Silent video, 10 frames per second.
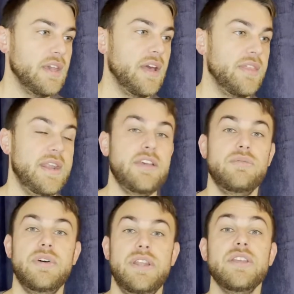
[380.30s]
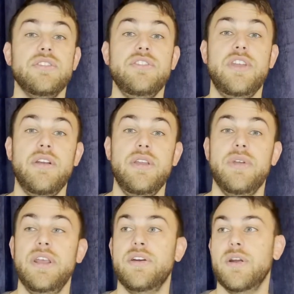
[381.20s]
The next one is
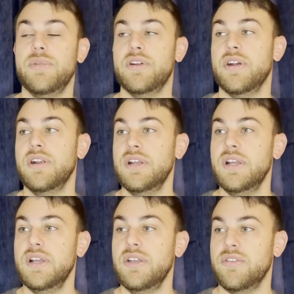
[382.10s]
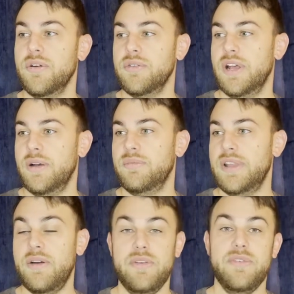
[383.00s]
JerryRig Carpenter. So
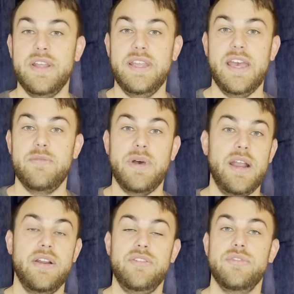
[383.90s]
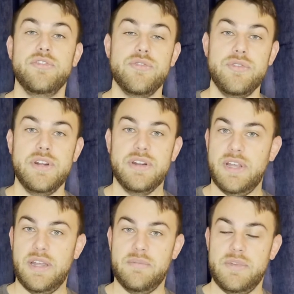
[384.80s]
now we finally have pirates for Druid.
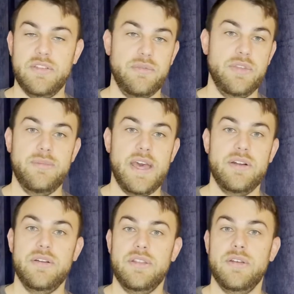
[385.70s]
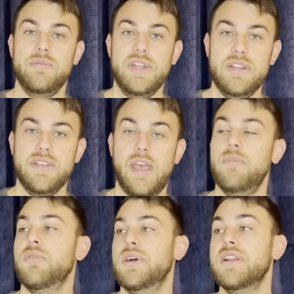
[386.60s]
Doesn't really matter the minion
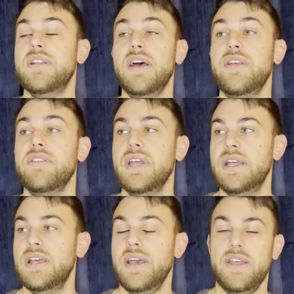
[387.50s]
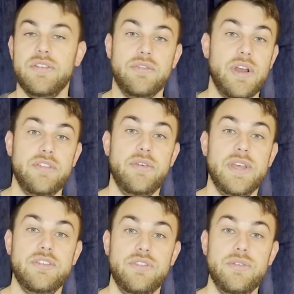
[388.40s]
type, but what it does is it draws you
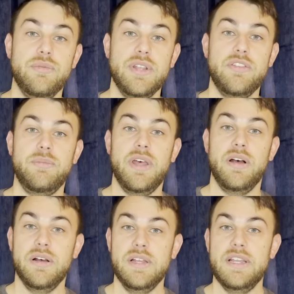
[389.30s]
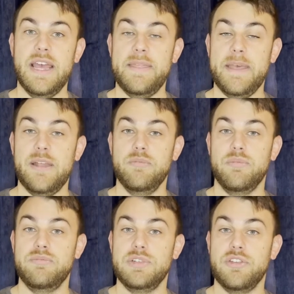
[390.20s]
a choose one spell and then
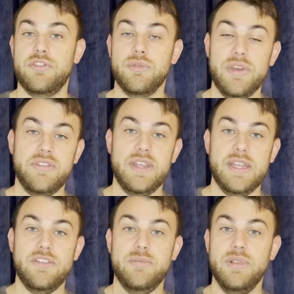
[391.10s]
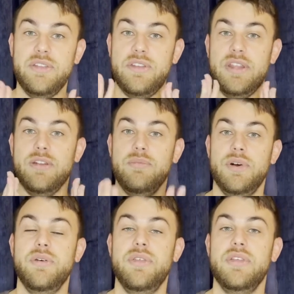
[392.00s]
destroys it and splits it into
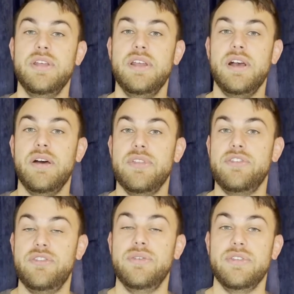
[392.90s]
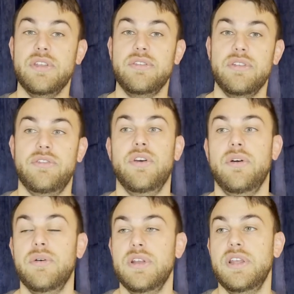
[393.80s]
both of the chooses.
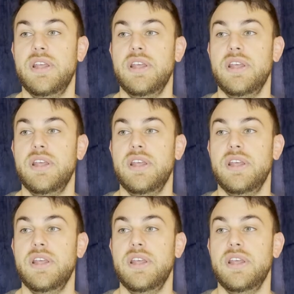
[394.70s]
So